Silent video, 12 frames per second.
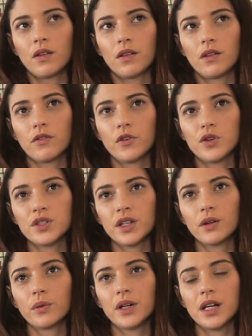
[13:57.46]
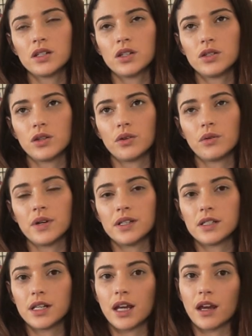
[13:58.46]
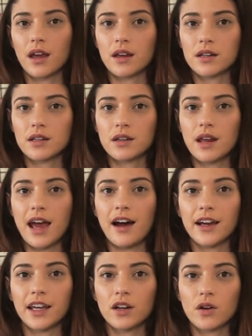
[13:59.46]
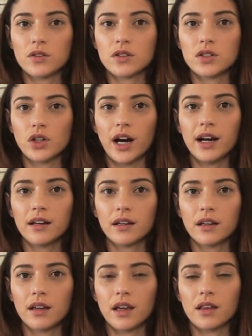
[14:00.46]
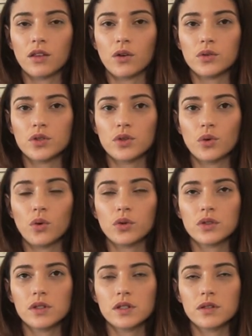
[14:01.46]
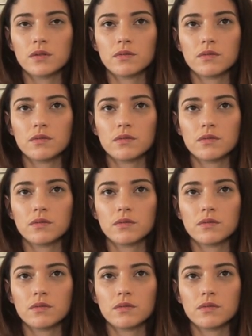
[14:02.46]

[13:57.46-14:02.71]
The first thing we need to do is to get our uh, head on straight, get those thoughts